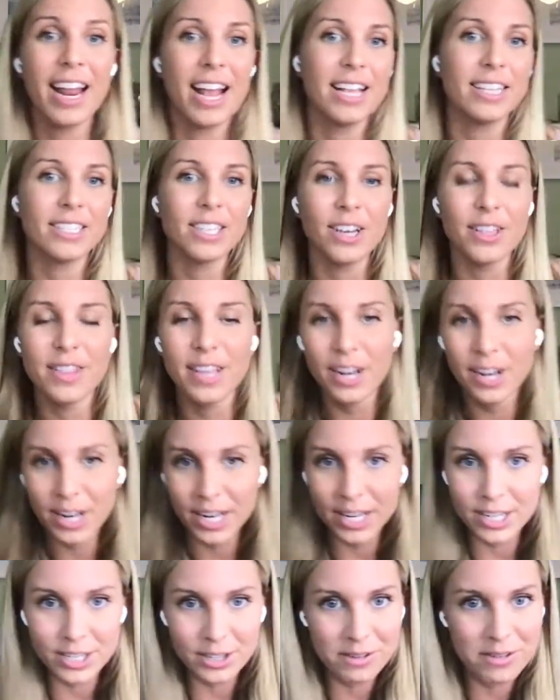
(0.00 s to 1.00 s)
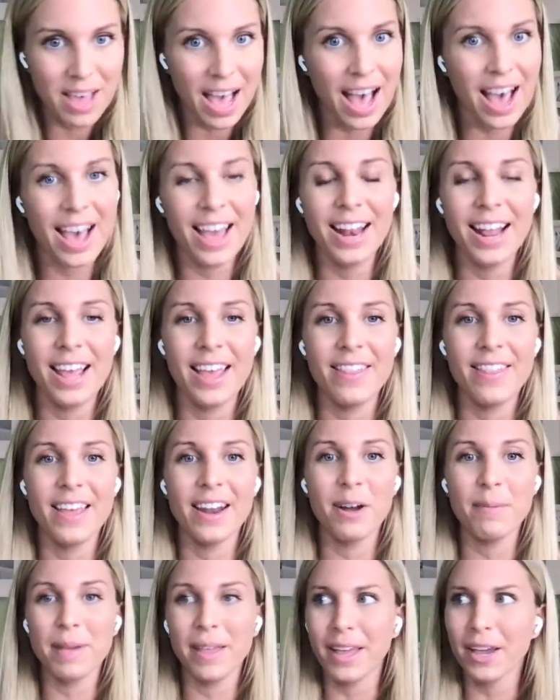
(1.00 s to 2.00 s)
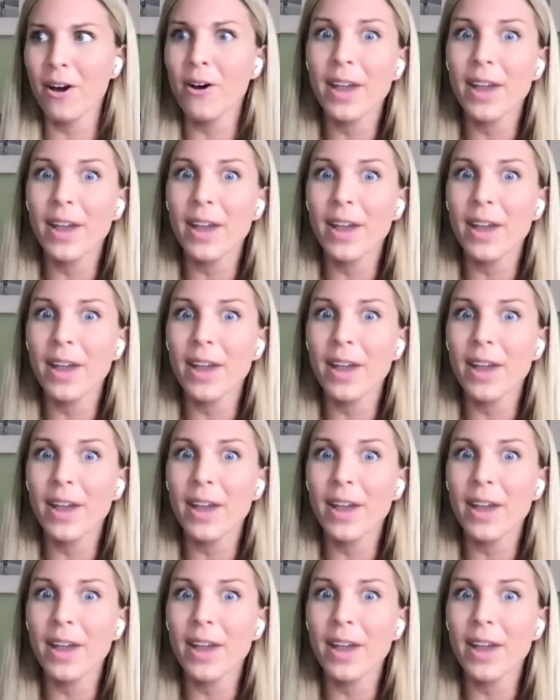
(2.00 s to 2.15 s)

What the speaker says: And so they're going to do that. And then I'll be like,